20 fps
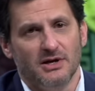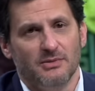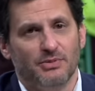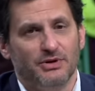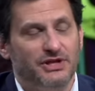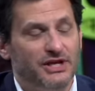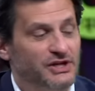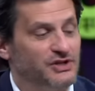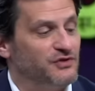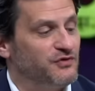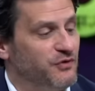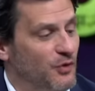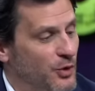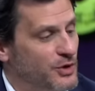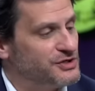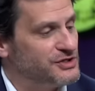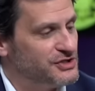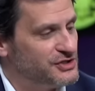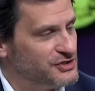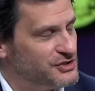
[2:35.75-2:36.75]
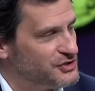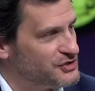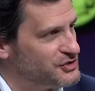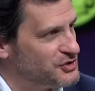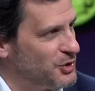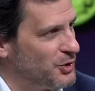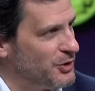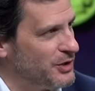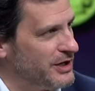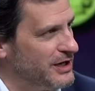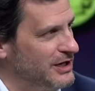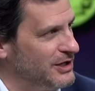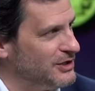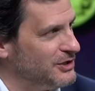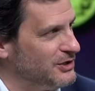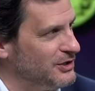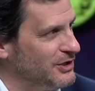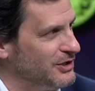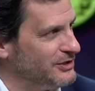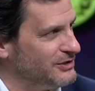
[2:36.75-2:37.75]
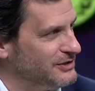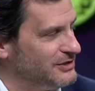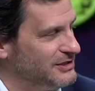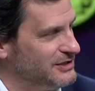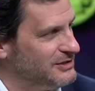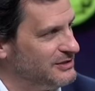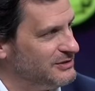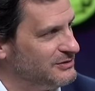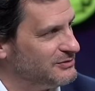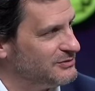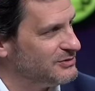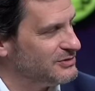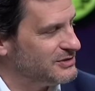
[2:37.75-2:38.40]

But this forces a story on the